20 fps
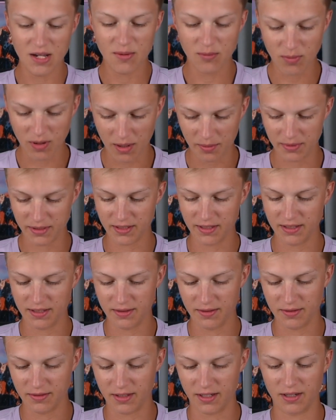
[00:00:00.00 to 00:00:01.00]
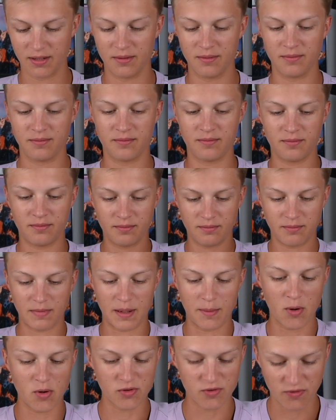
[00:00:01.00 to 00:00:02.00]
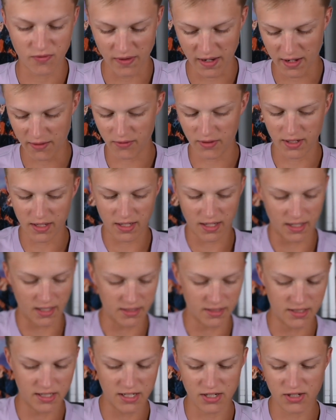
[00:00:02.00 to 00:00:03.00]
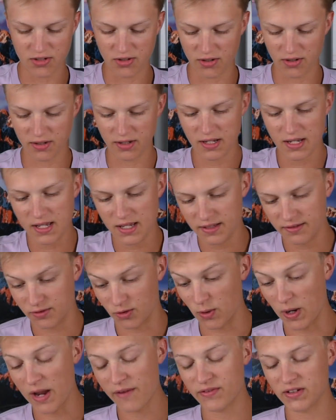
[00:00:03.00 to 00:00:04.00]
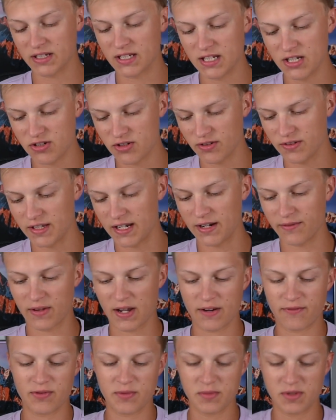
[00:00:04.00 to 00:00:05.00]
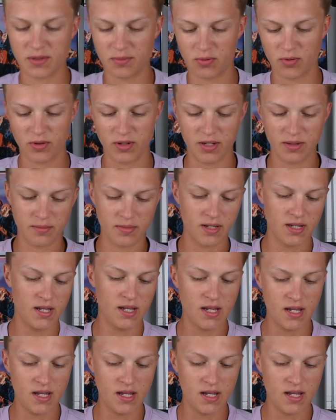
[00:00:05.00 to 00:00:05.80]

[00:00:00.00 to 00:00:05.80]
Probably my most favorite t-shirt, graphic t-shirt that I've got from Supreme,